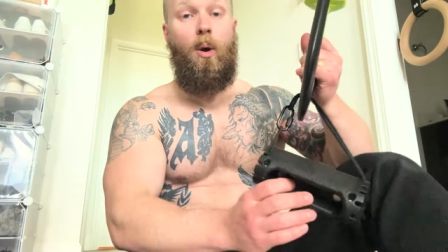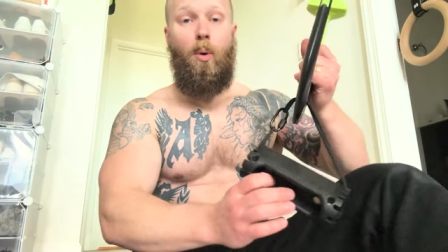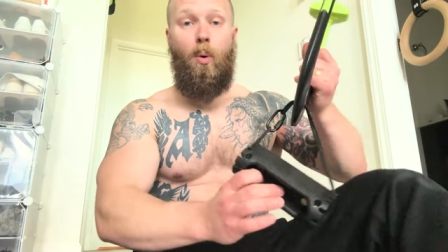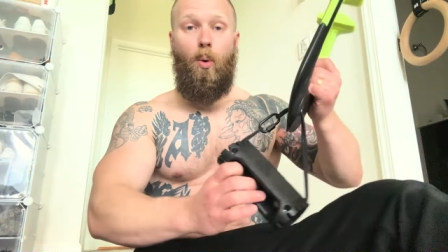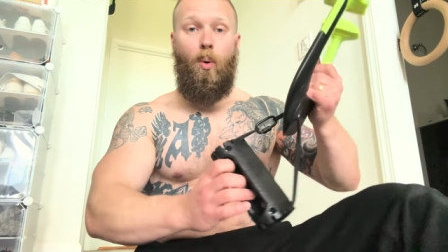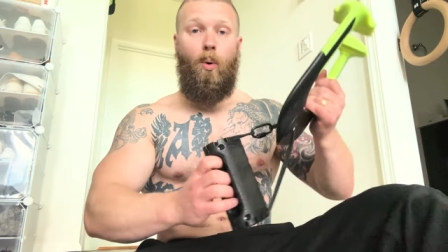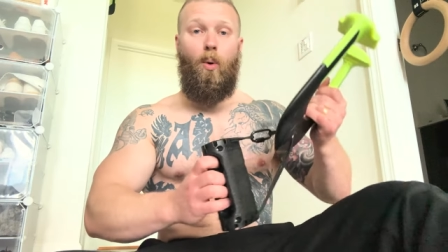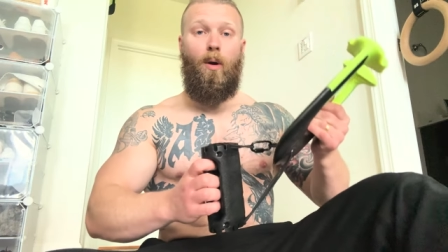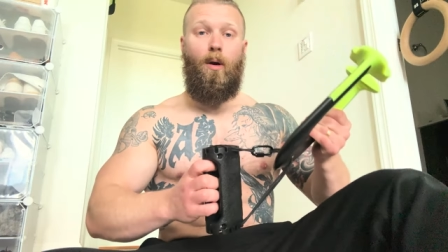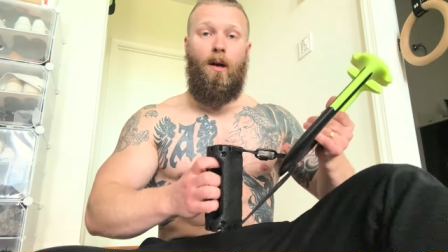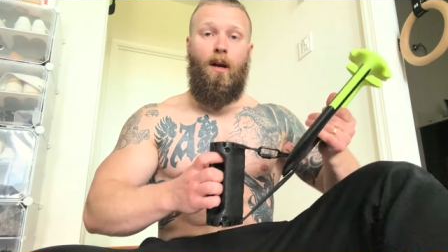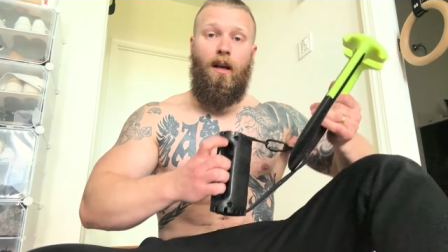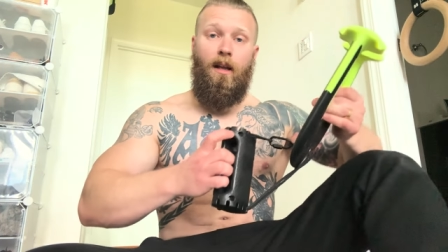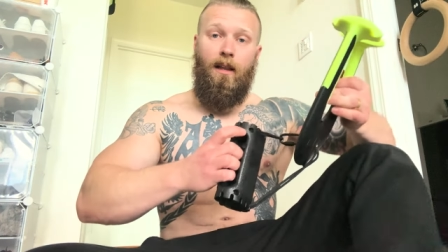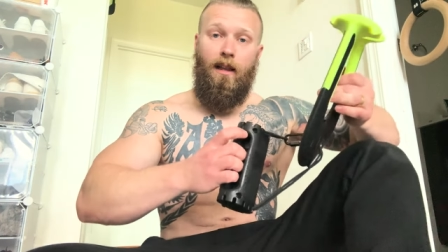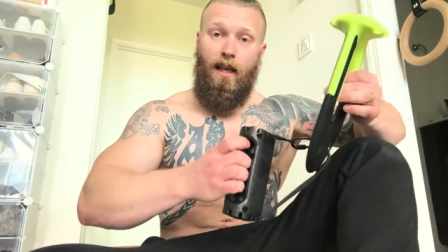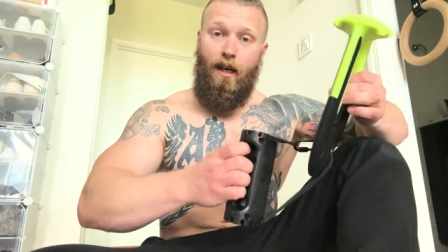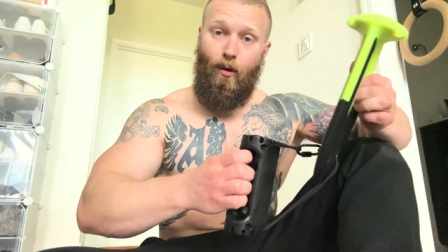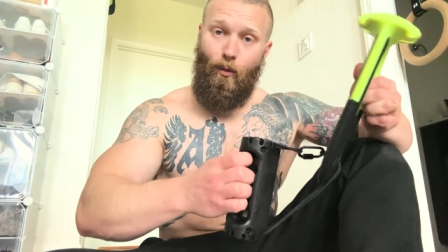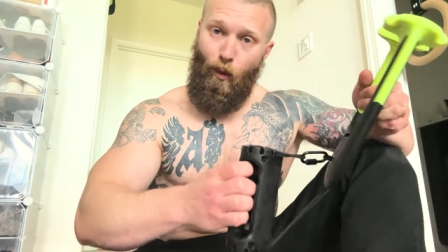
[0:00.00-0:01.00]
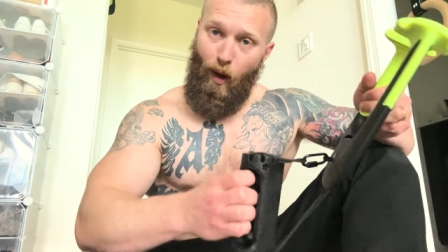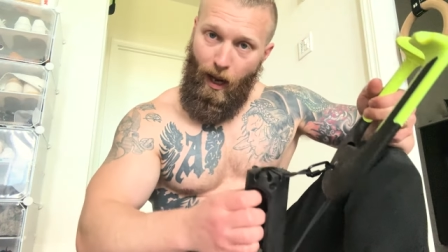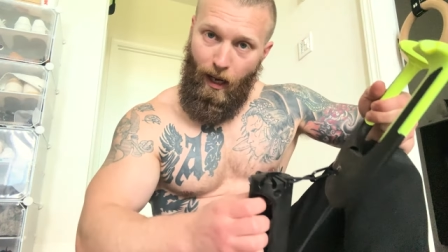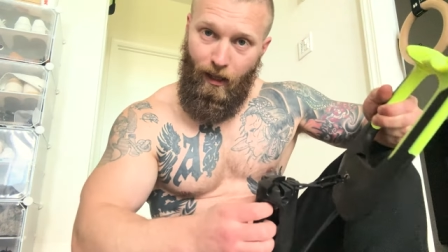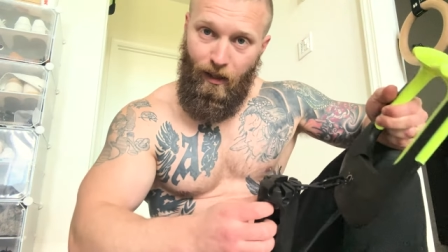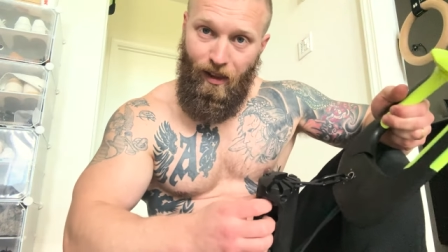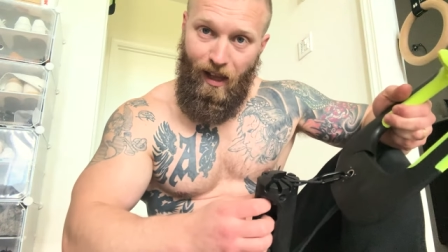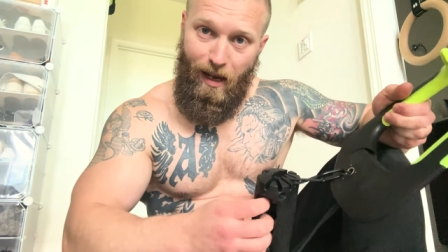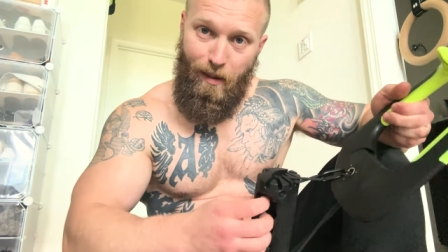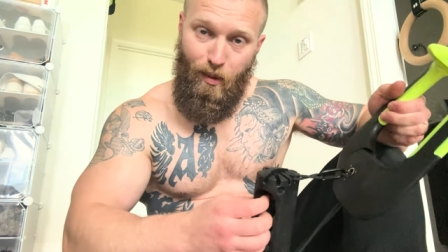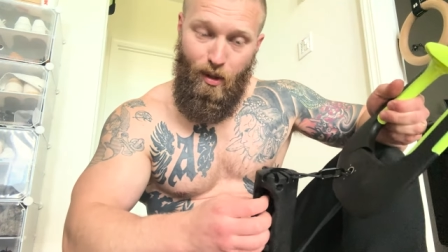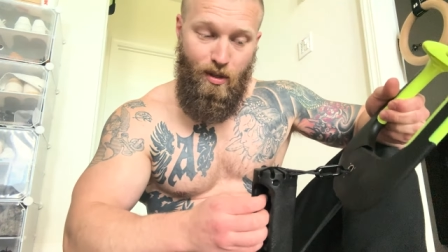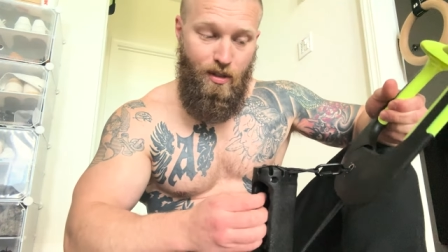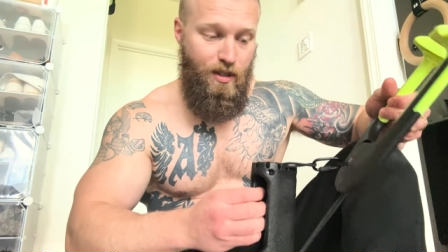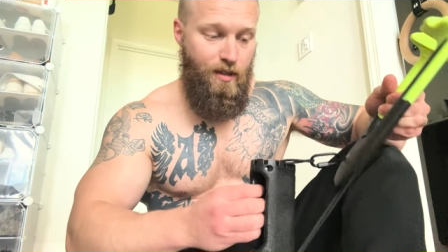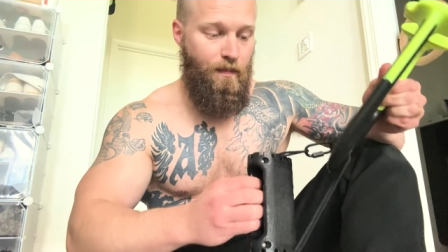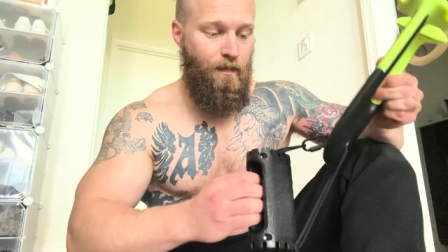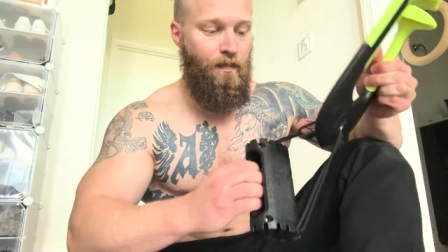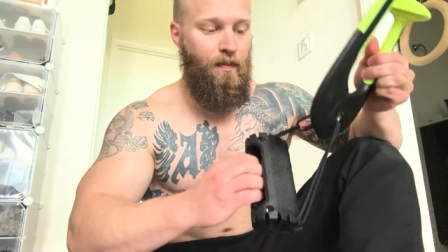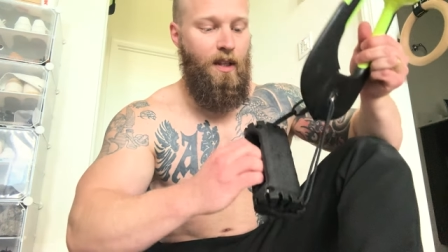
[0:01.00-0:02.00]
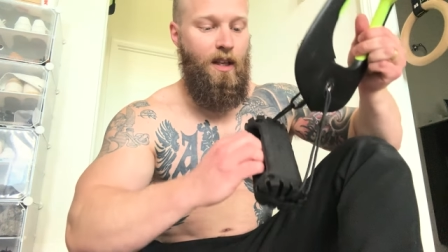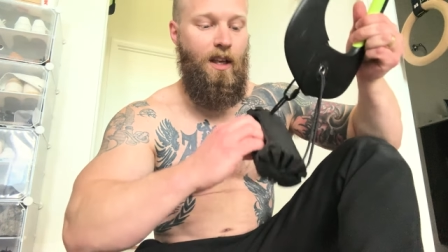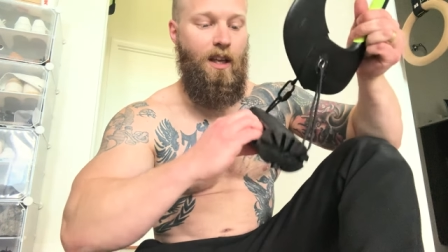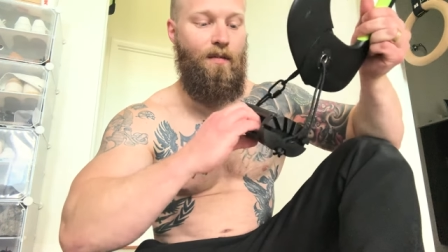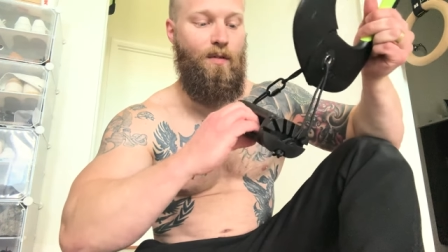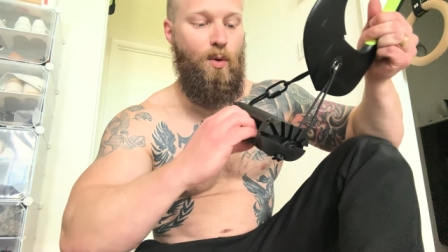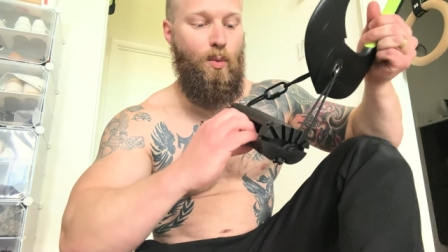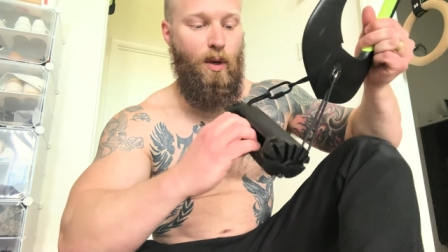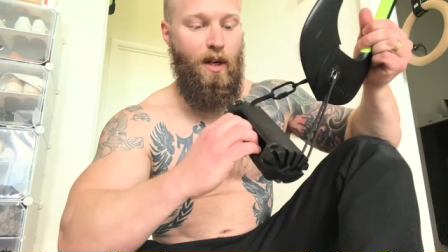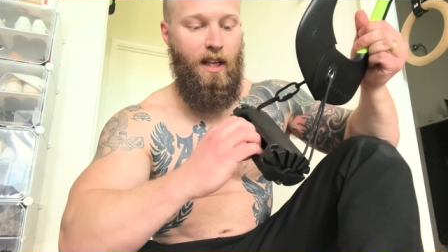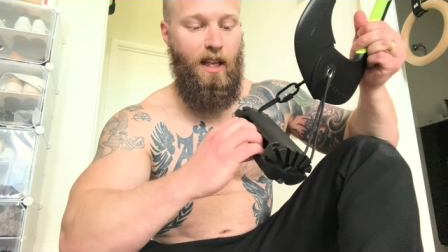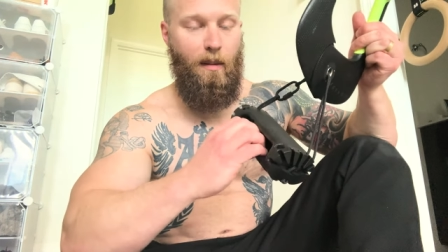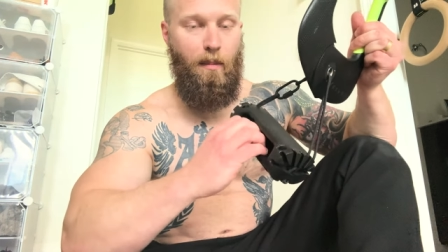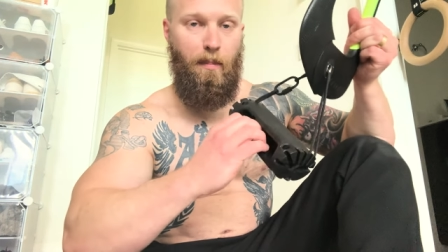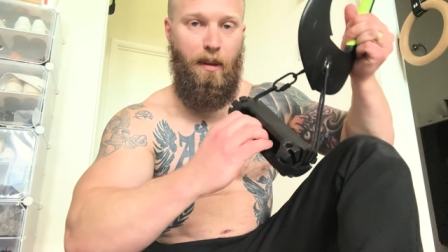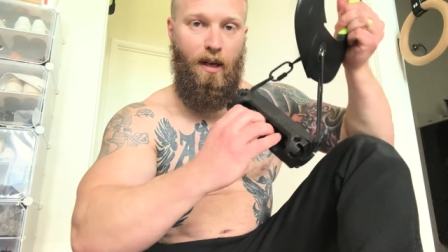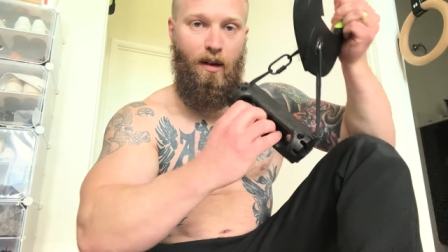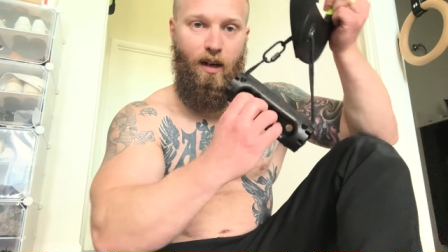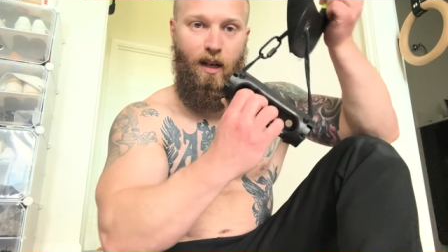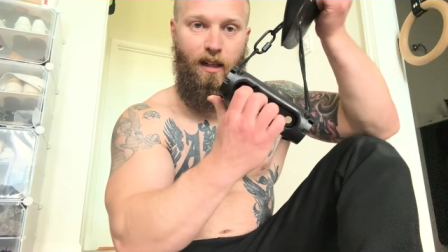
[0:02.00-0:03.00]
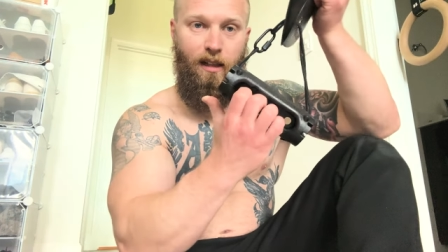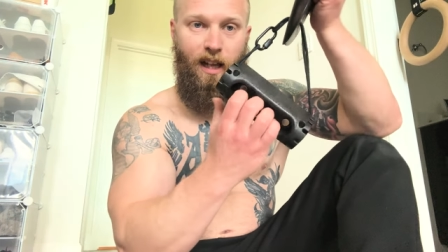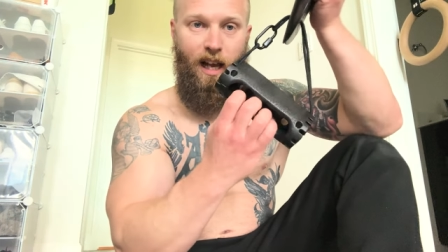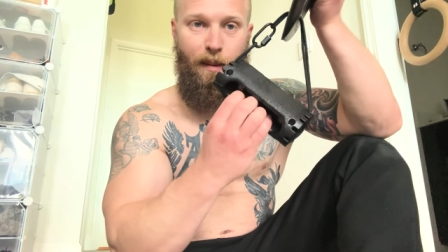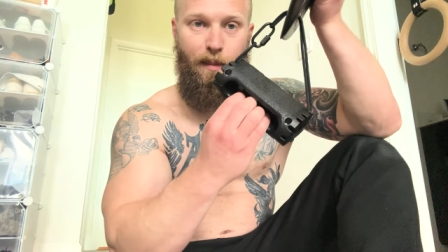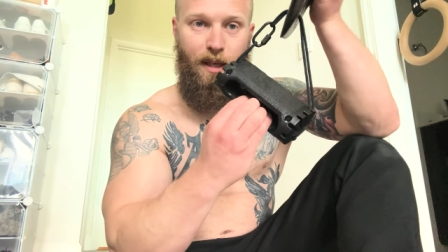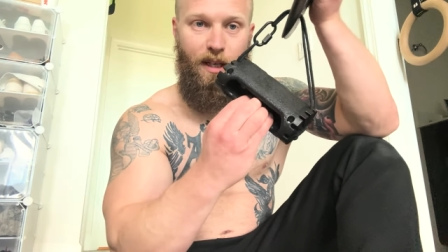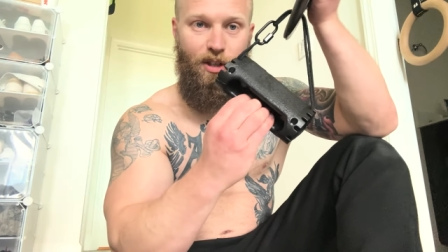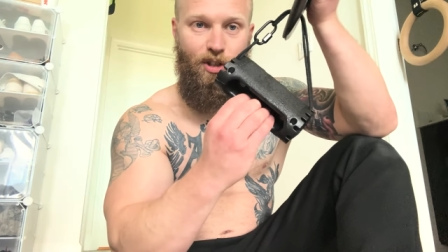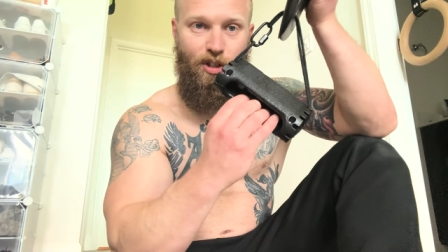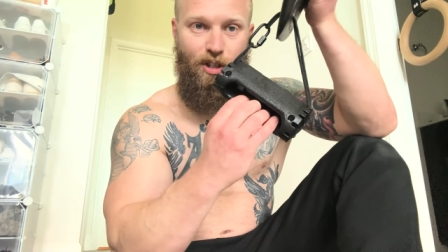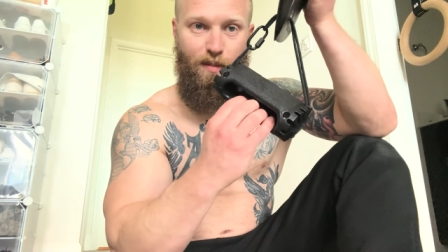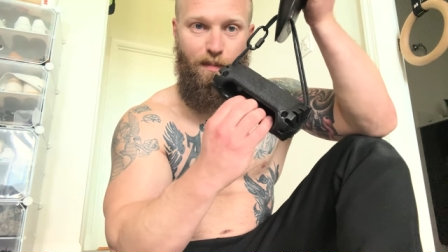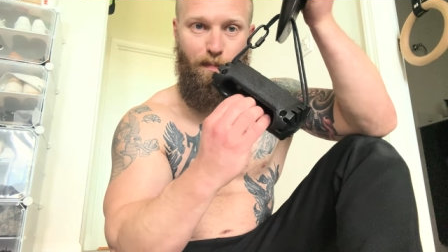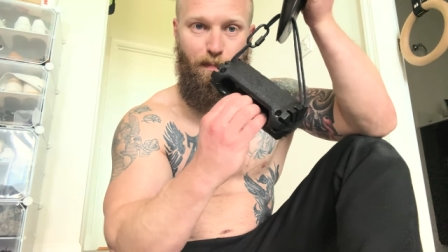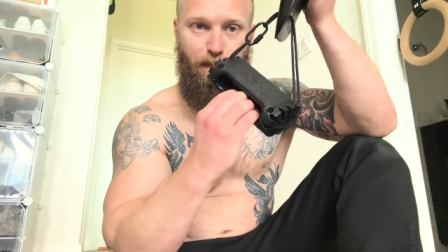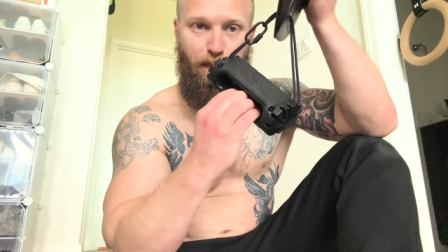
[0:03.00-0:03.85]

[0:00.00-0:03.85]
or like rock climbers, if you want to get better at climbing and just